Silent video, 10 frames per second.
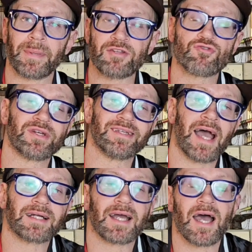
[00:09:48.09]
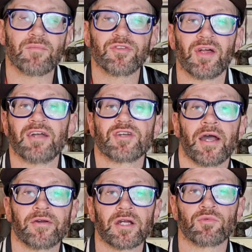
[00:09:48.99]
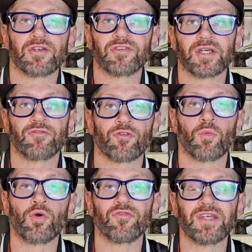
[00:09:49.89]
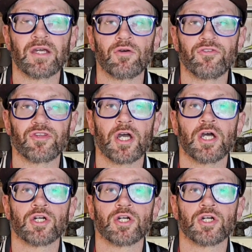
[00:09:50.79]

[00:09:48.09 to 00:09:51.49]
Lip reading: patreon.com/IronOnWrestling for more videos